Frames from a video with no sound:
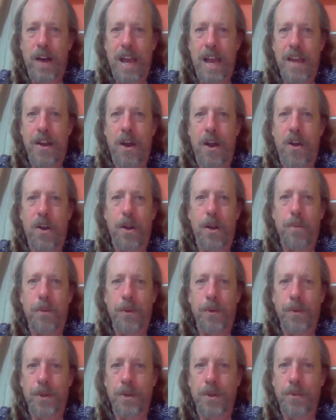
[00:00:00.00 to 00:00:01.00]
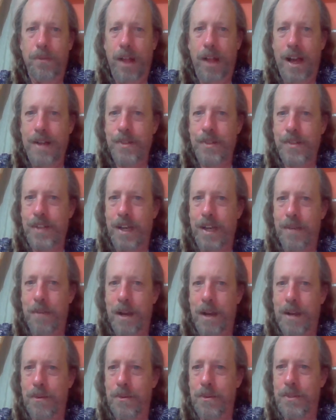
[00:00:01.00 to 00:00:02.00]
I had a horrible room last time
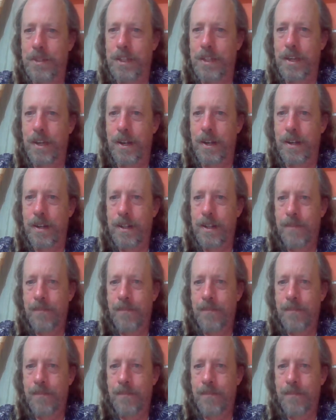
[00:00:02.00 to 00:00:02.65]
I was there.